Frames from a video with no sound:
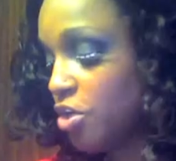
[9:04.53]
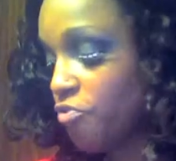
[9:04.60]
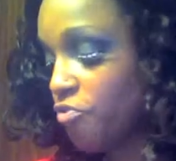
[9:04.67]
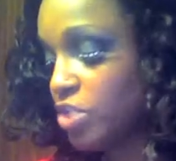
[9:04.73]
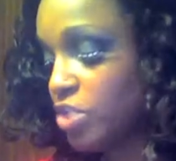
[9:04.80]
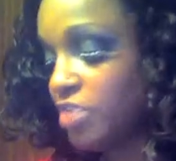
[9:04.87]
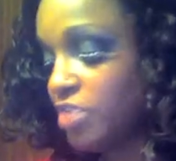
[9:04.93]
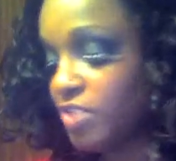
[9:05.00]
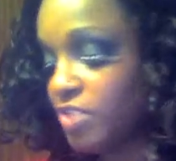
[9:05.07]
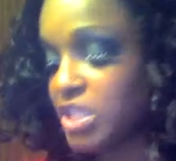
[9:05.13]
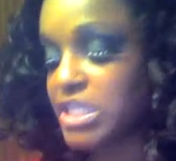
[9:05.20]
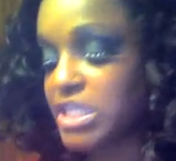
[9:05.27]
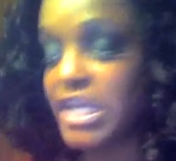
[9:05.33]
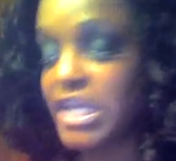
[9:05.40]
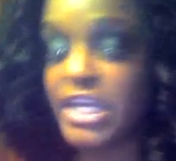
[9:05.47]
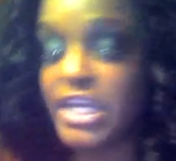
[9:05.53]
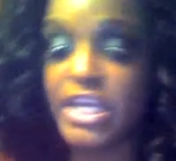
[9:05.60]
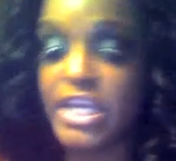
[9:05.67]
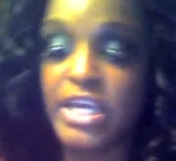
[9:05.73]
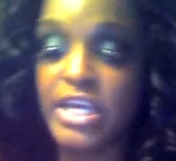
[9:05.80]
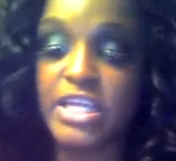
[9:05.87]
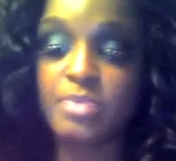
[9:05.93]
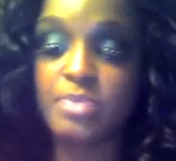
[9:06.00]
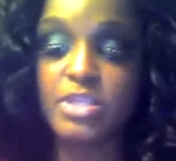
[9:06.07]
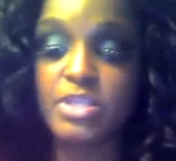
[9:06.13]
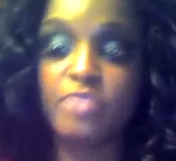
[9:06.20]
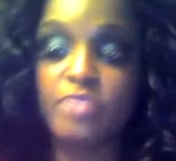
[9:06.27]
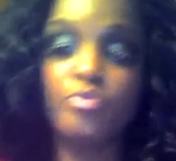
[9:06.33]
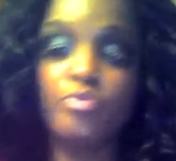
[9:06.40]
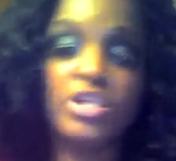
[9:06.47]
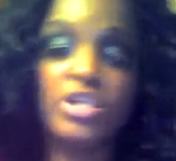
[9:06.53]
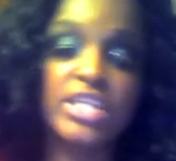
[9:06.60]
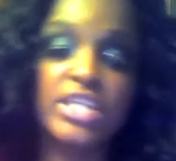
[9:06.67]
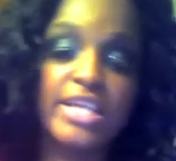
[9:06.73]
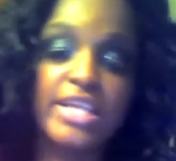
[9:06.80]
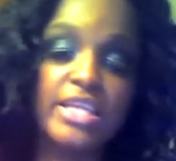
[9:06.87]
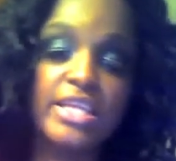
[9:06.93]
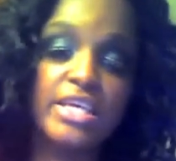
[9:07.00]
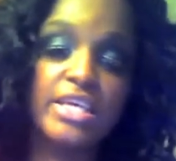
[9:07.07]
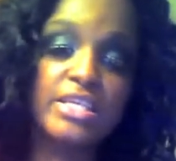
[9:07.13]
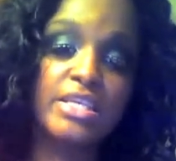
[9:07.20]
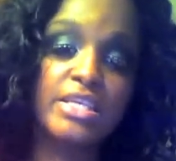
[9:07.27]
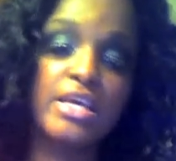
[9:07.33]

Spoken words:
a really, really skinny, inexpensive brush like this.